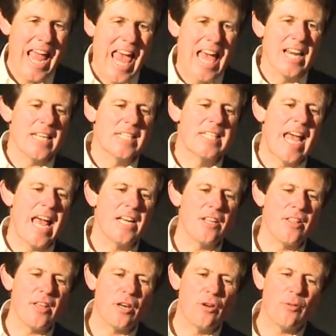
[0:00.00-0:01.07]

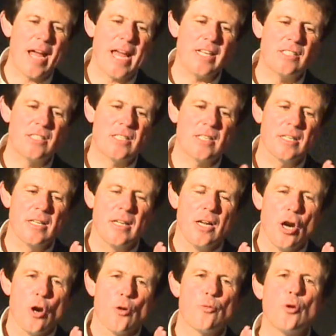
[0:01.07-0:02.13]
Alexander the Great
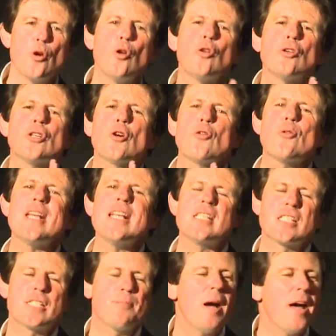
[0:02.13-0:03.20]
ruled
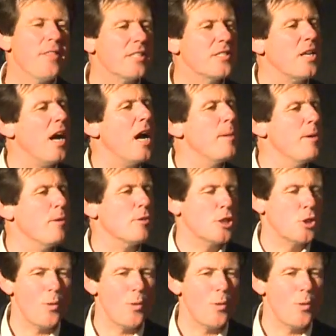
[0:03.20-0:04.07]
Greece by the time he was